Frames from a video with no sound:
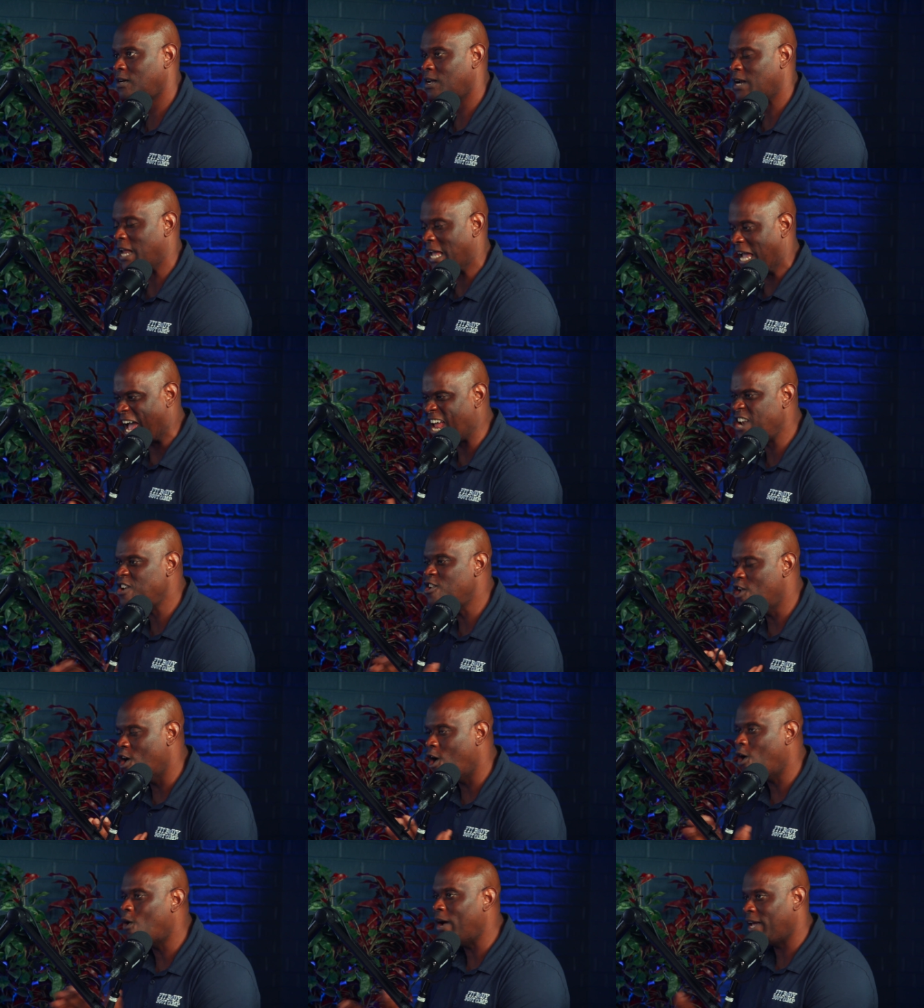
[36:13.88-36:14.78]
like i
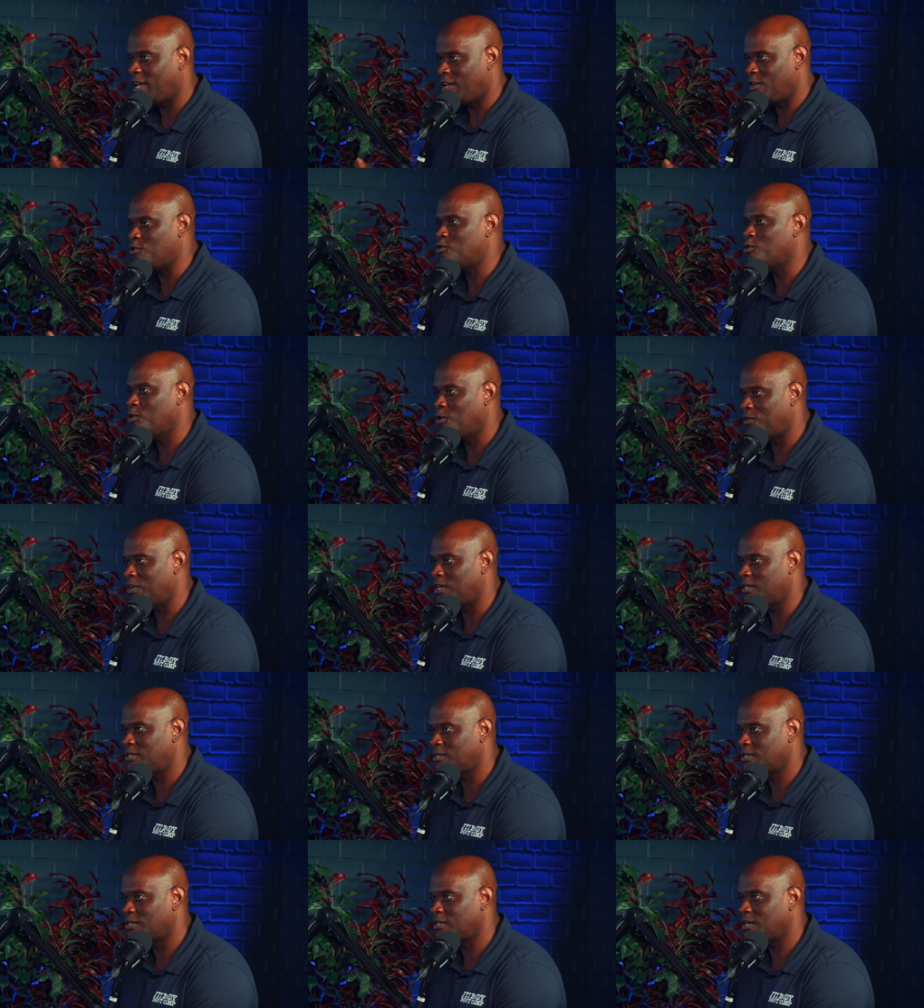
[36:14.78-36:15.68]
know i can grow
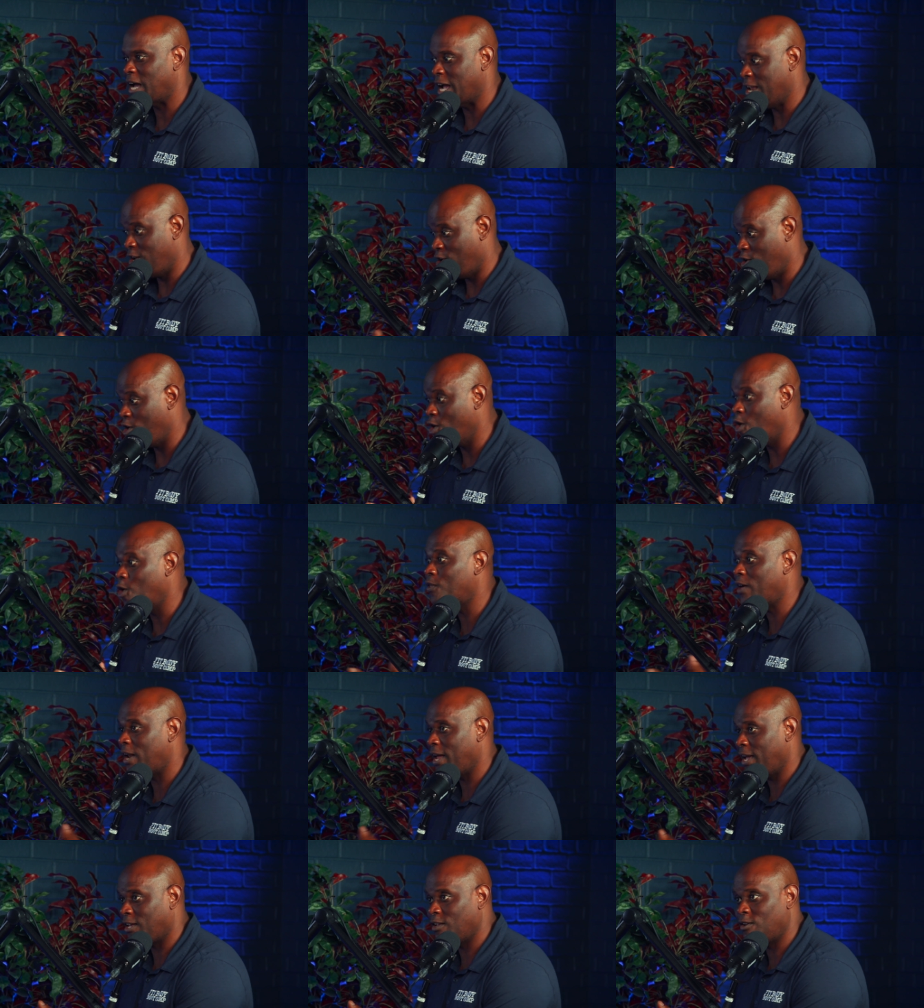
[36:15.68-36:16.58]
this i know
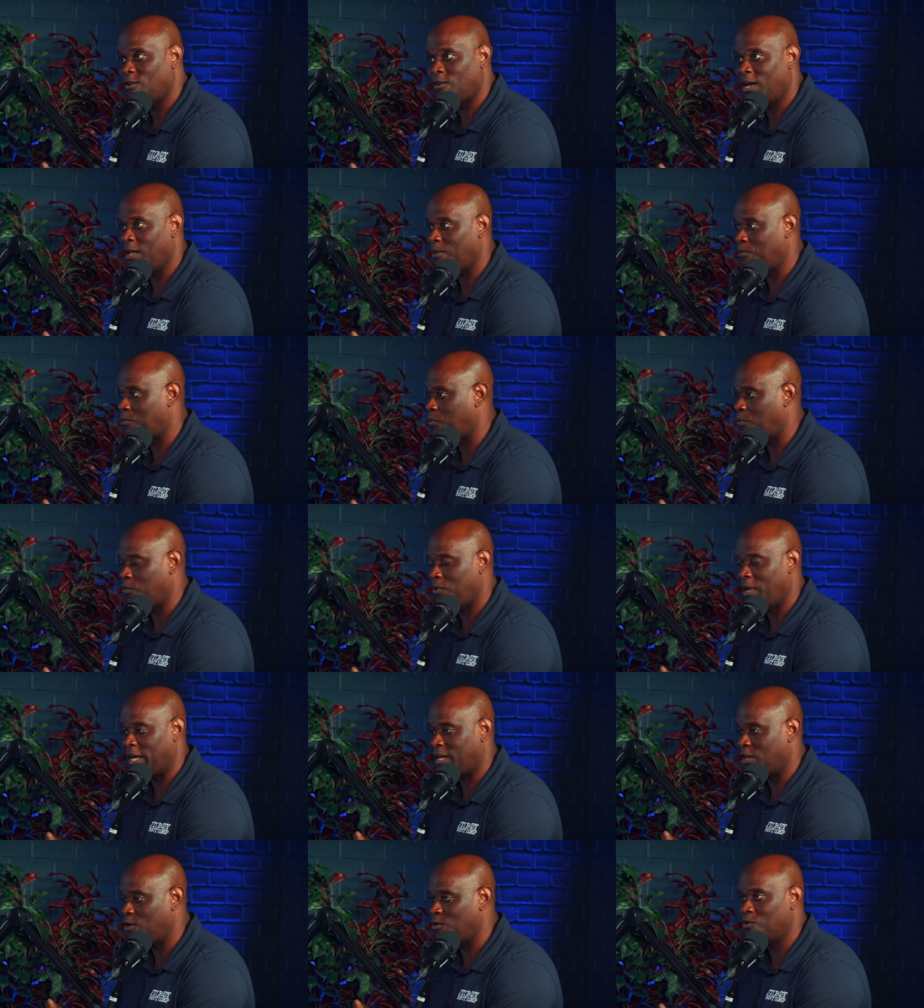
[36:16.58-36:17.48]
that i can help
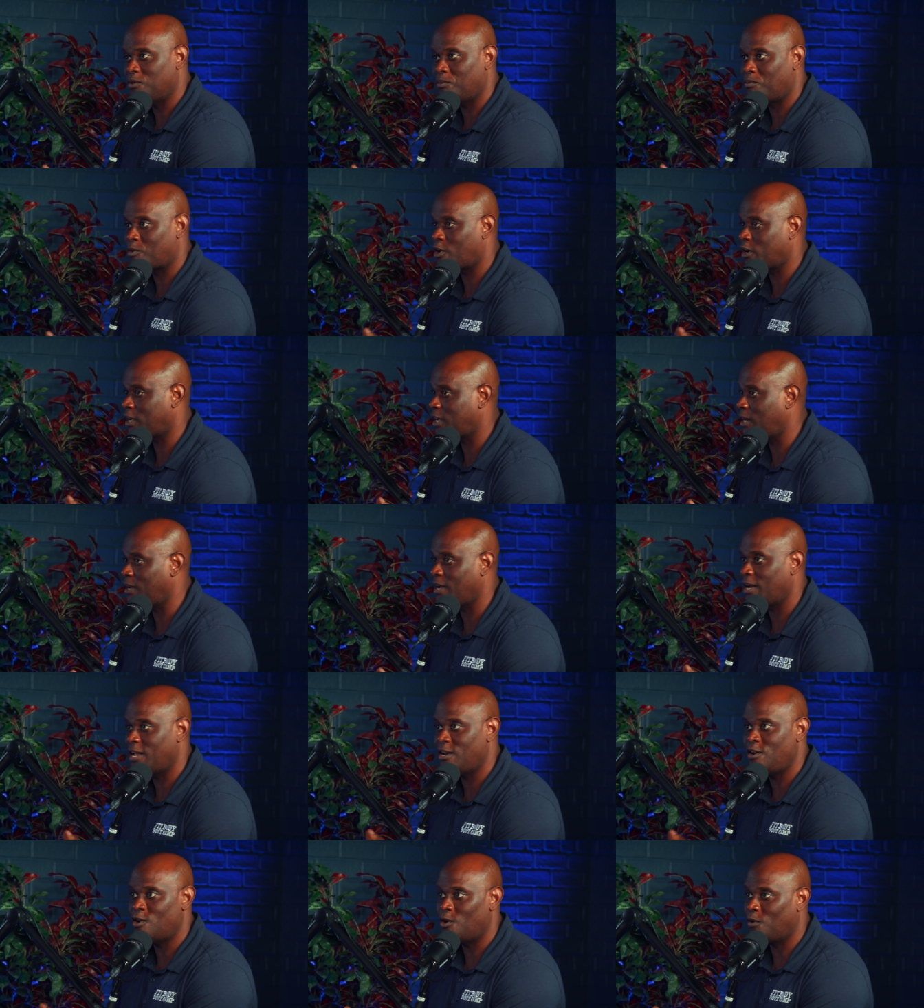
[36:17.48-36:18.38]
i can do the marketing
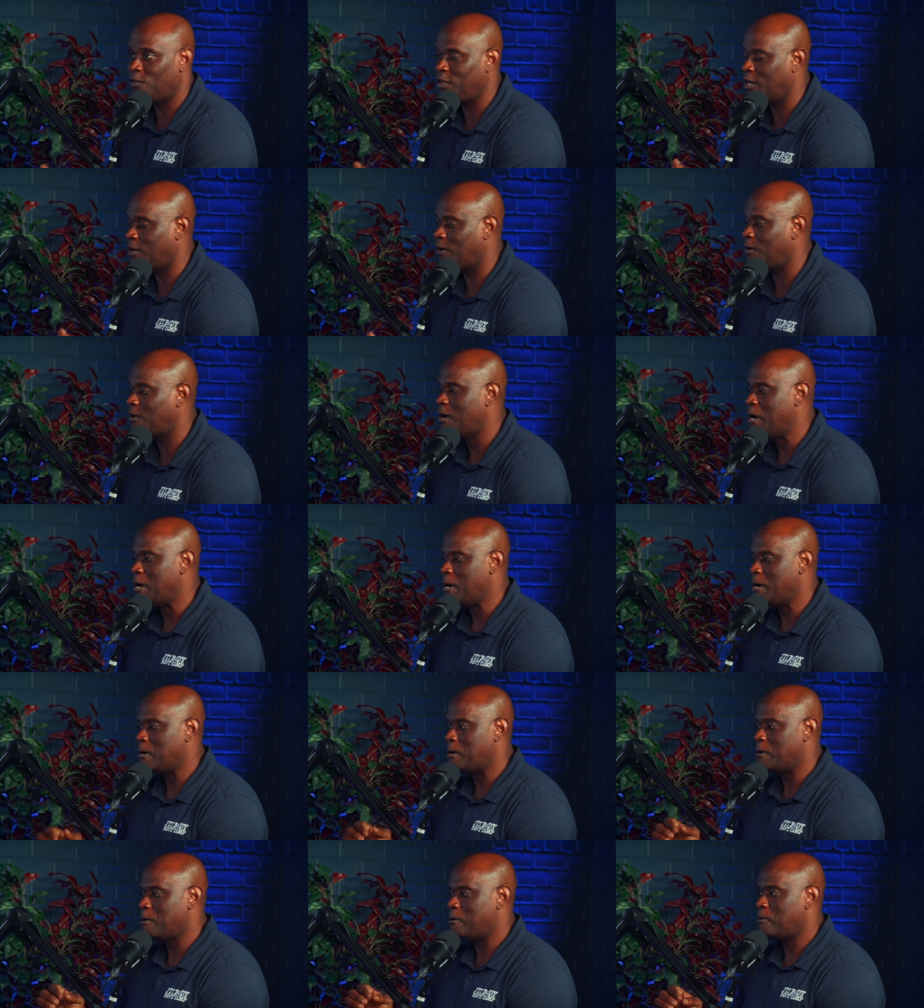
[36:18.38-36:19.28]
i know you know
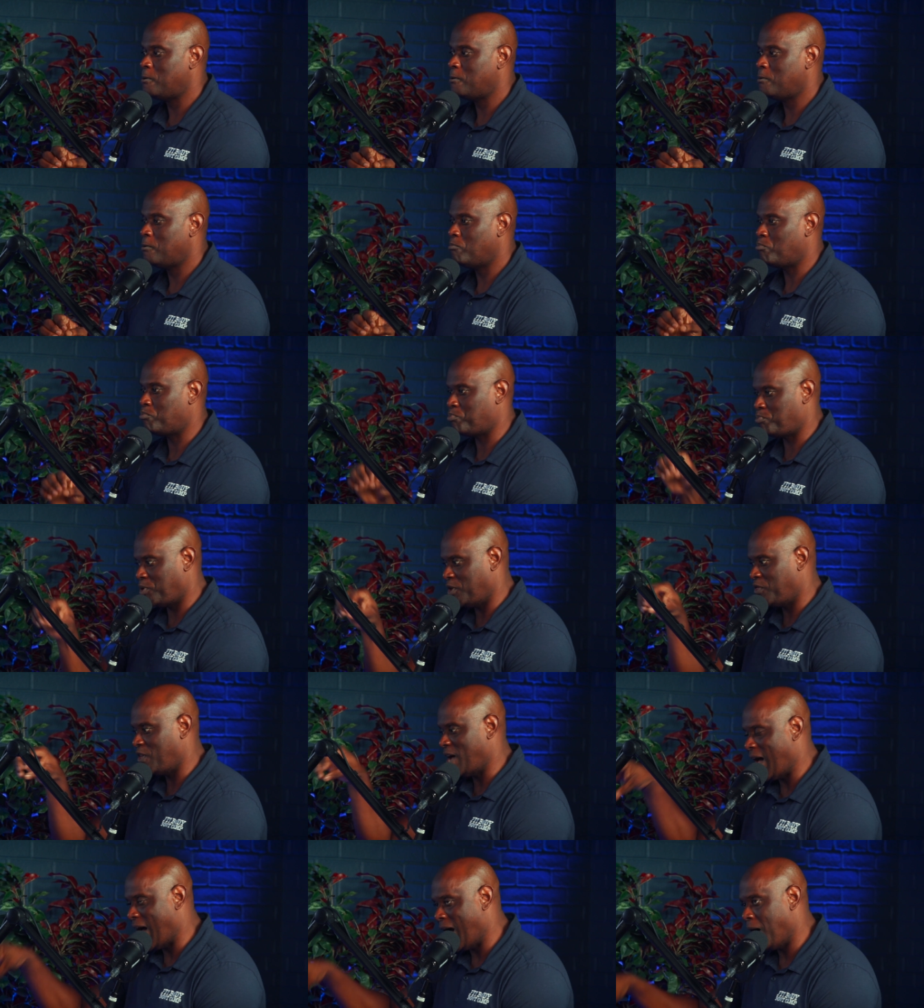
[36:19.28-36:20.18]
but
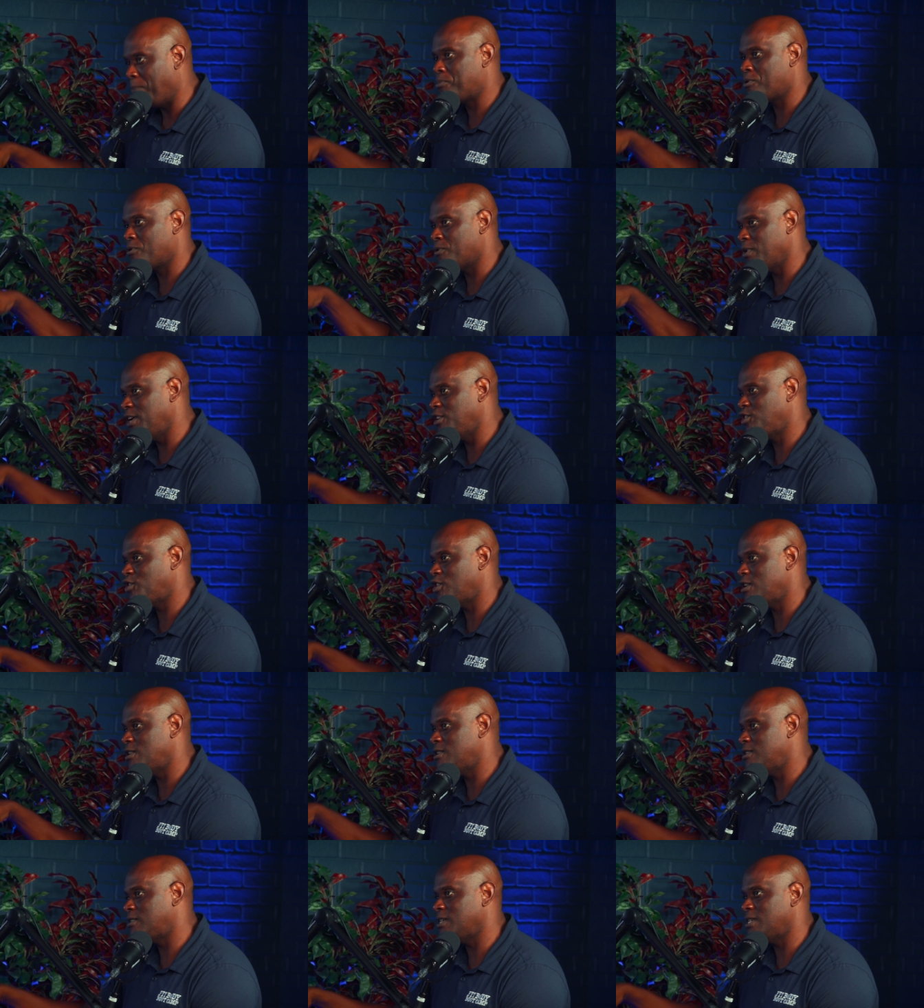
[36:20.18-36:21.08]
the
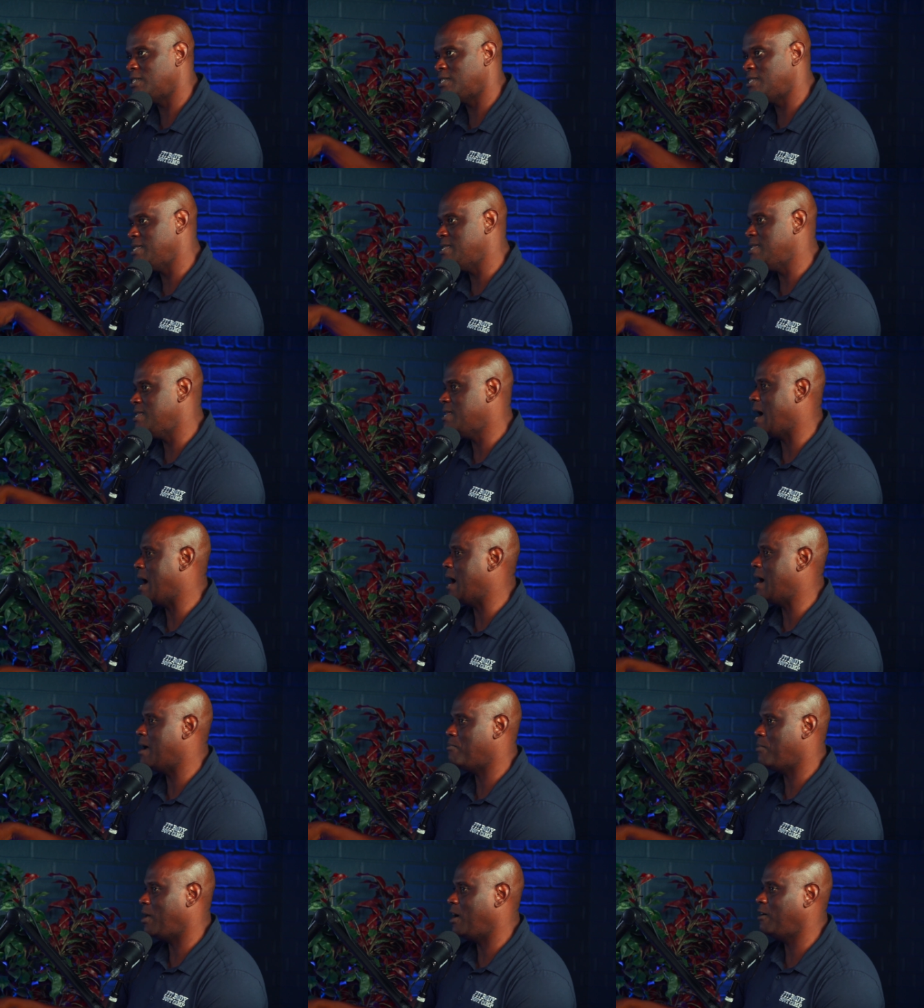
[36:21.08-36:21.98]
operations is
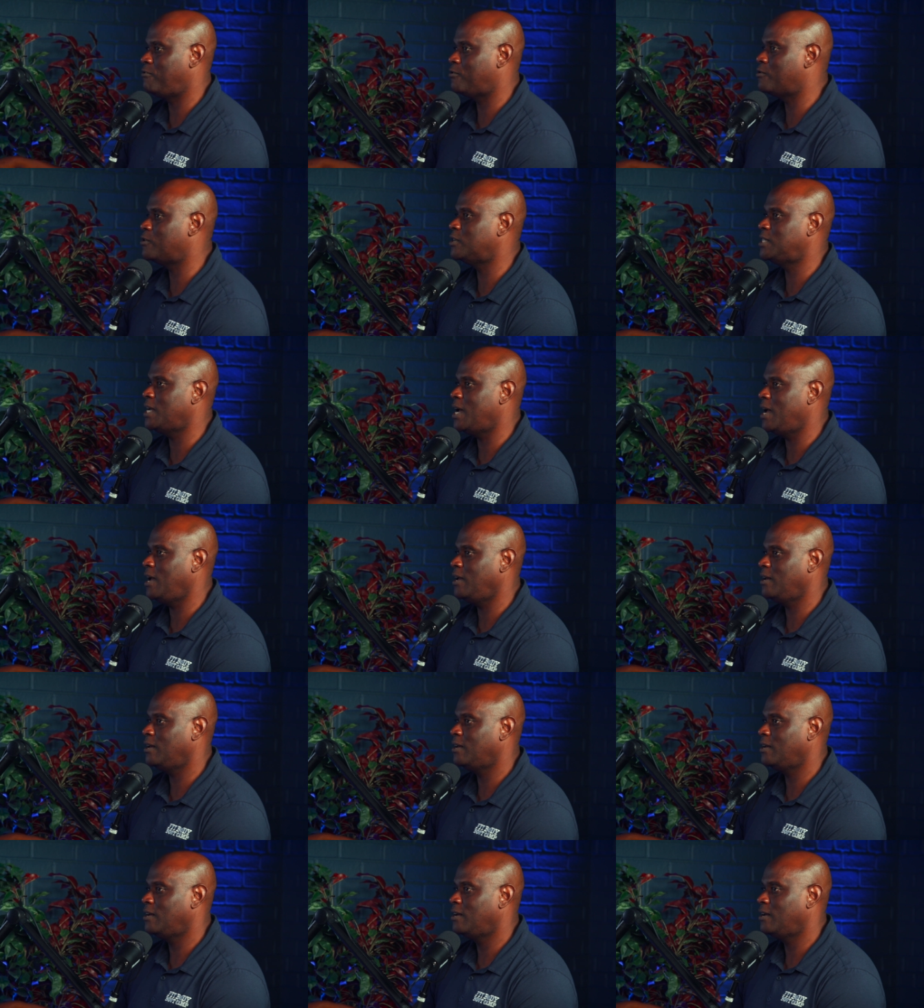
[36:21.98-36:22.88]
not my forte. Mm-hmm.